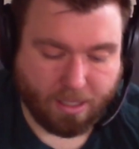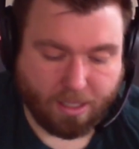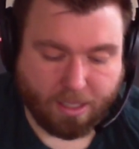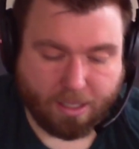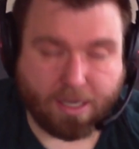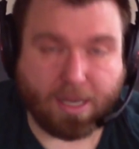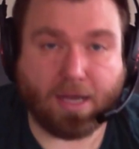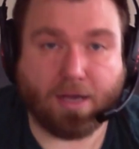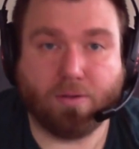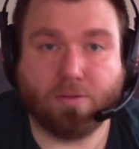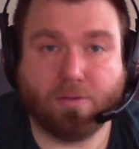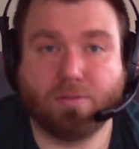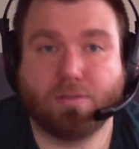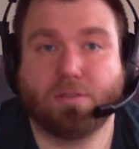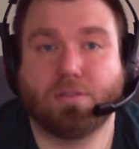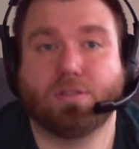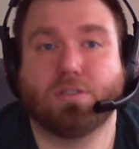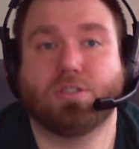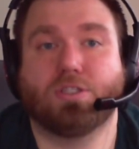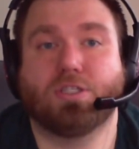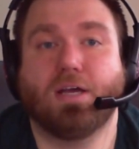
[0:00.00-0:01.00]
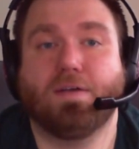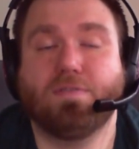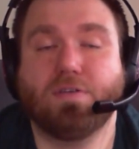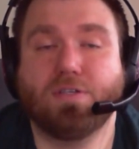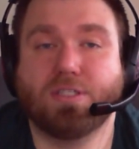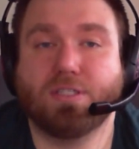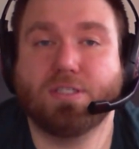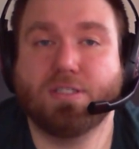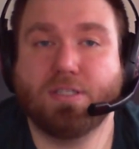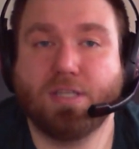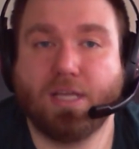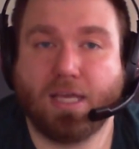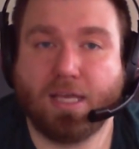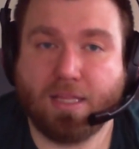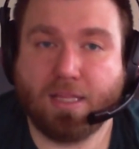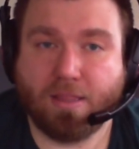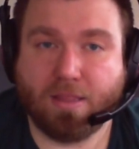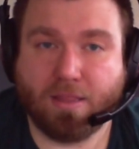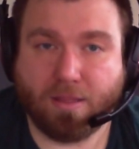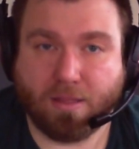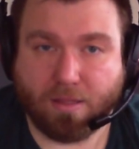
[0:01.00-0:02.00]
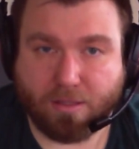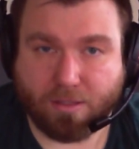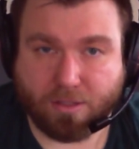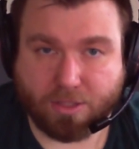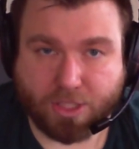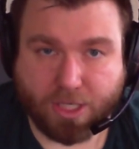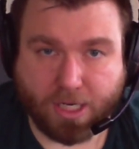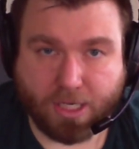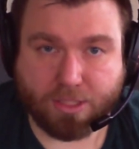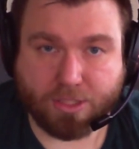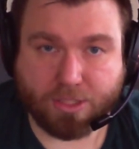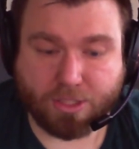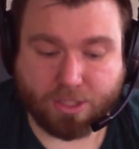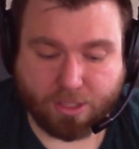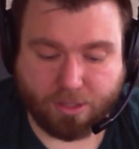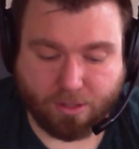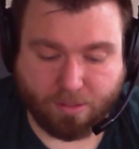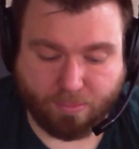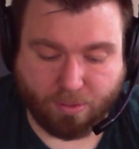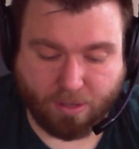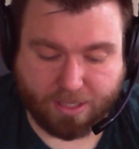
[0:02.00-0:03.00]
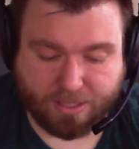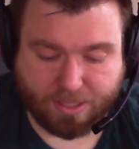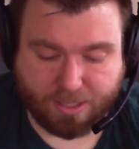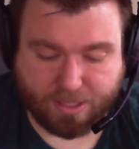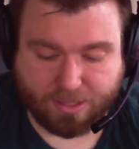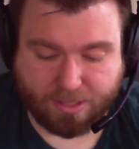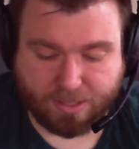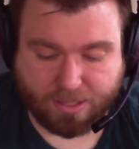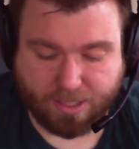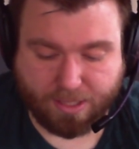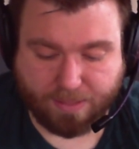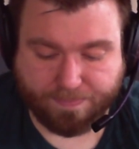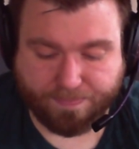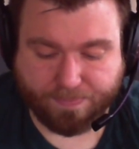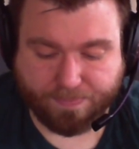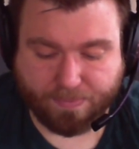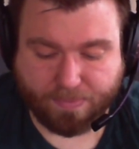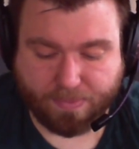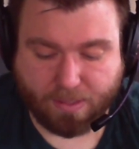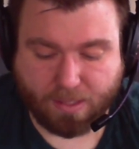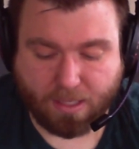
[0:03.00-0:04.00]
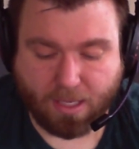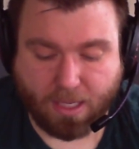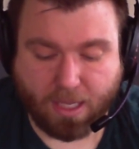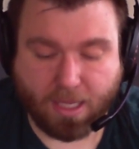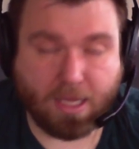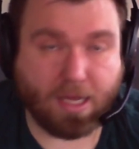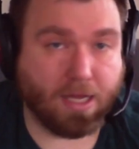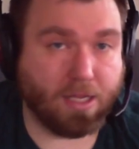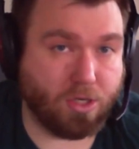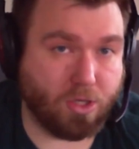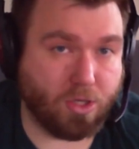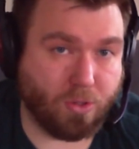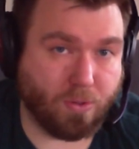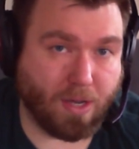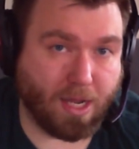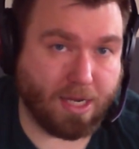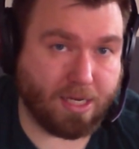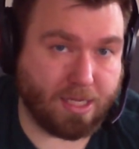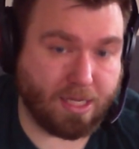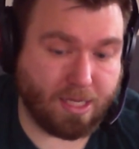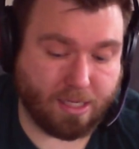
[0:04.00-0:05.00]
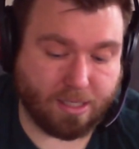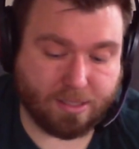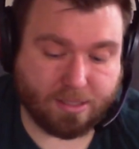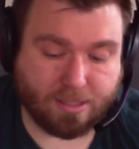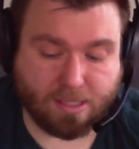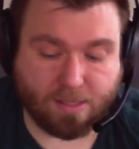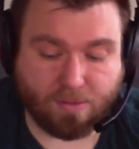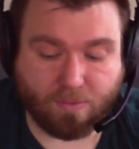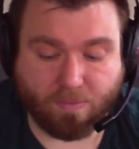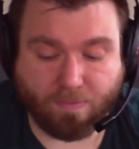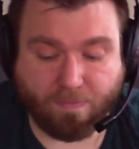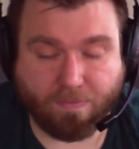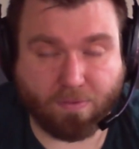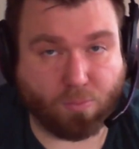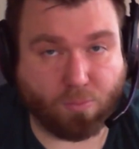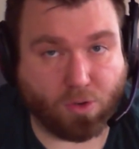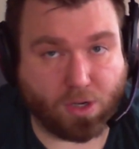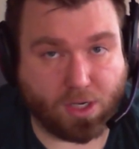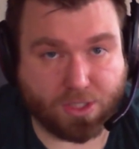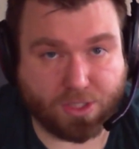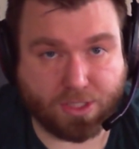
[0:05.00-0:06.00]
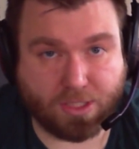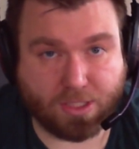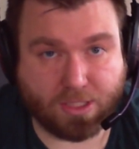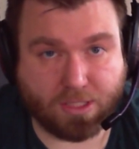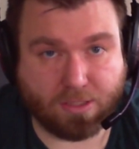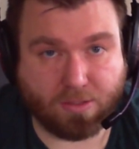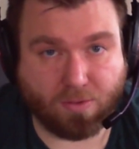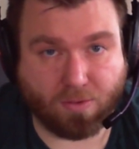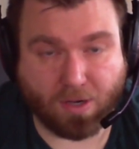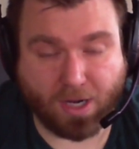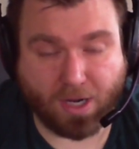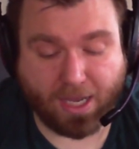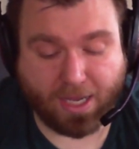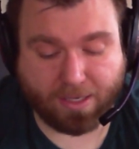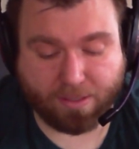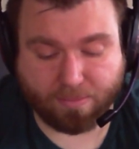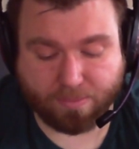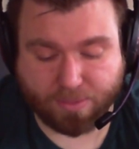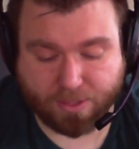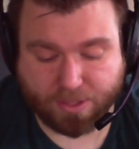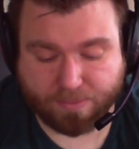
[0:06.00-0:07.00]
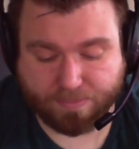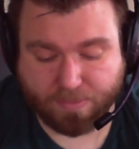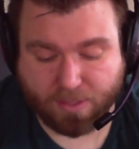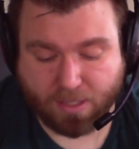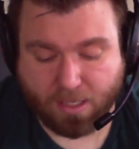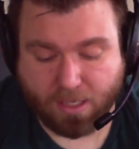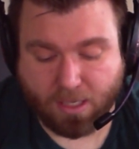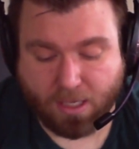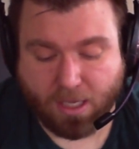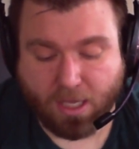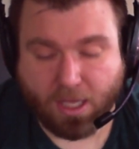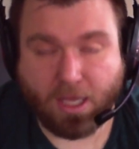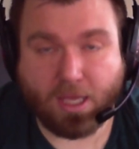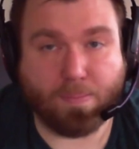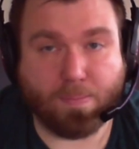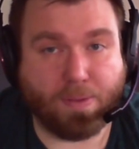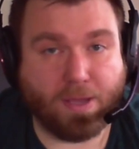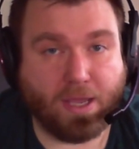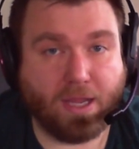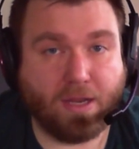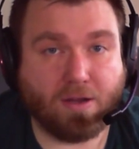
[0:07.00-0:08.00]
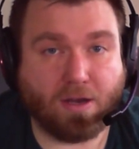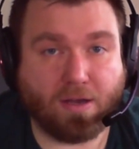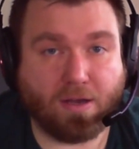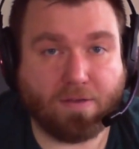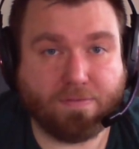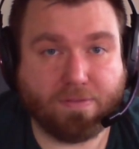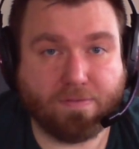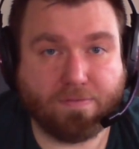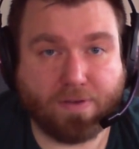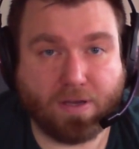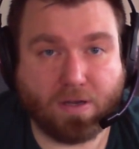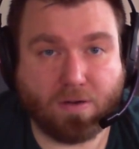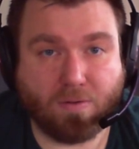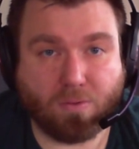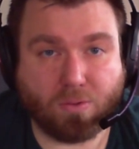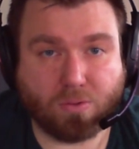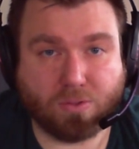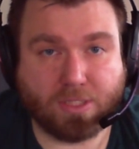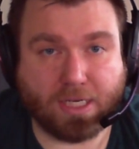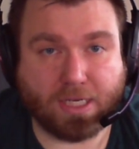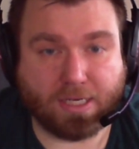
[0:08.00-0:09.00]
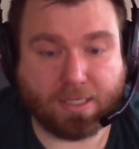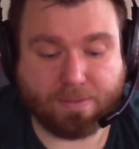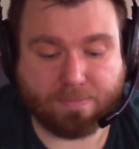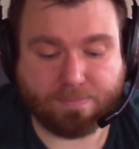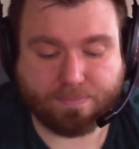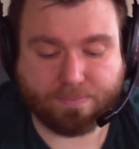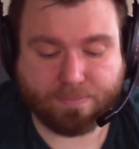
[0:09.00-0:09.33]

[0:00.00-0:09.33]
Now, Jefferson changed the presidency. He had new ideas from Washington or Adams. He paid off the federal debt,